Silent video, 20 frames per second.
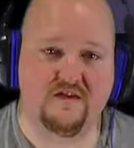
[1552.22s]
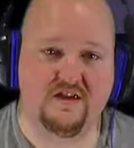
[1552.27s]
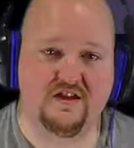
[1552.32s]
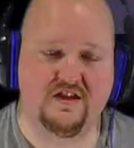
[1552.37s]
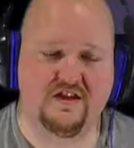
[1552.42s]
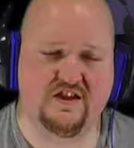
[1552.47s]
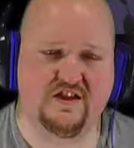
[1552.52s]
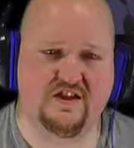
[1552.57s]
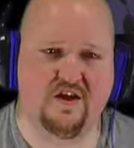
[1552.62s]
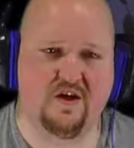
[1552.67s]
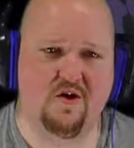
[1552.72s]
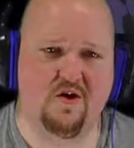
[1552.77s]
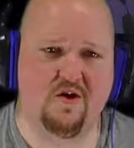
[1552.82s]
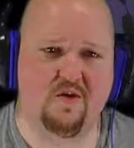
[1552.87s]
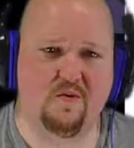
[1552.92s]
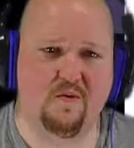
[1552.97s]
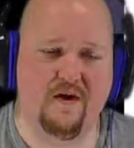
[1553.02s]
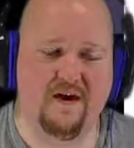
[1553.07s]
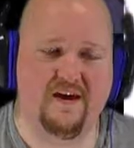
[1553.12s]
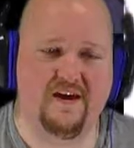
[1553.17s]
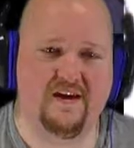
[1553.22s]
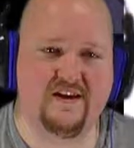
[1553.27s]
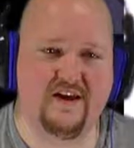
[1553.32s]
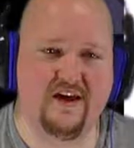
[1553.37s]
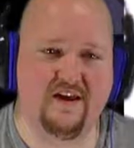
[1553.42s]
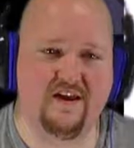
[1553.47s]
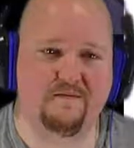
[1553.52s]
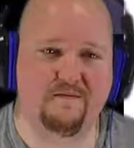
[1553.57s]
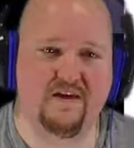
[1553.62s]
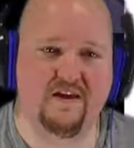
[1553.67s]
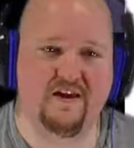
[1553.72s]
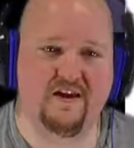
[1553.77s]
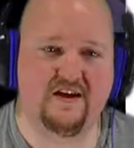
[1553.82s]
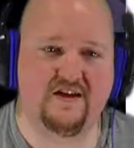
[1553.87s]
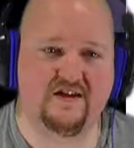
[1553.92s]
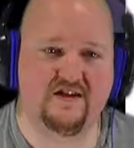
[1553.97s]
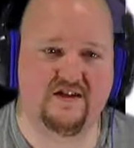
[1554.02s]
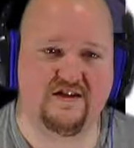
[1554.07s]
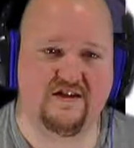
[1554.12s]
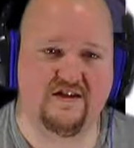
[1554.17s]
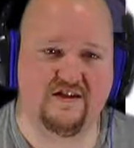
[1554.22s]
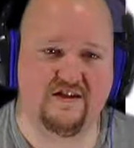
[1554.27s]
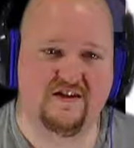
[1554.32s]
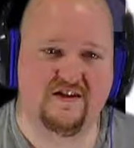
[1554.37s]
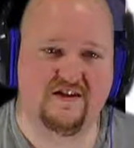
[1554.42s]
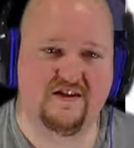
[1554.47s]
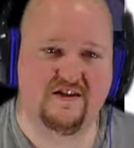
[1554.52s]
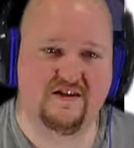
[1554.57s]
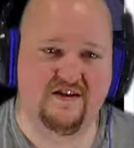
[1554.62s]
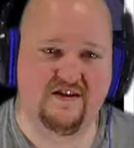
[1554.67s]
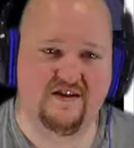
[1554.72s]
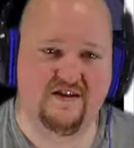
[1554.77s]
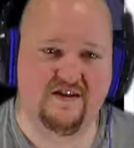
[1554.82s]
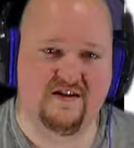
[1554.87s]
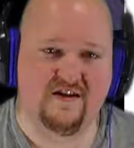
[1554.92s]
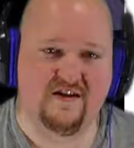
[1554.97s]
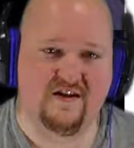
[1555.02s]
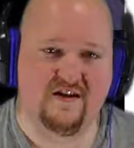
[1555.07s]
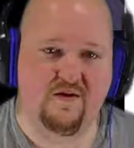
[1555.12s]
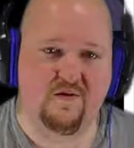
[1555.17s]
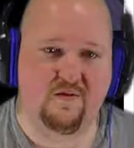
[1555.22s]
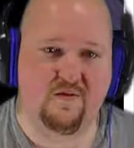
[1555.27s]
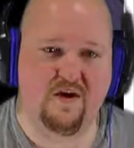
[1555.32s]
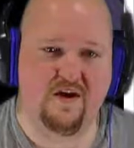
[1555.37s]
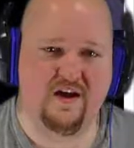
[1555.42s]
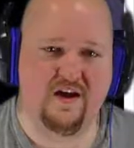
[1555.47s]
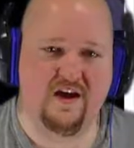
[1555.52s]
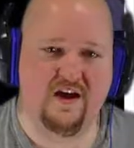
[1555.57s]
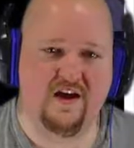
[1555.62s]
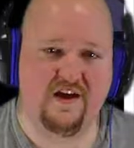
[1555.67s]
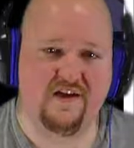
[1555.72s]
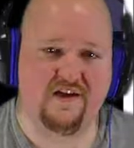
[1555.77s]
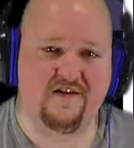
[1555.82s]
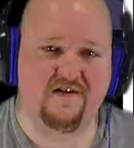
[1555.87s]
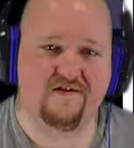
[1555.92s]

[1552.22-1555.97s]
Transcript: So why are you telling me this? One day,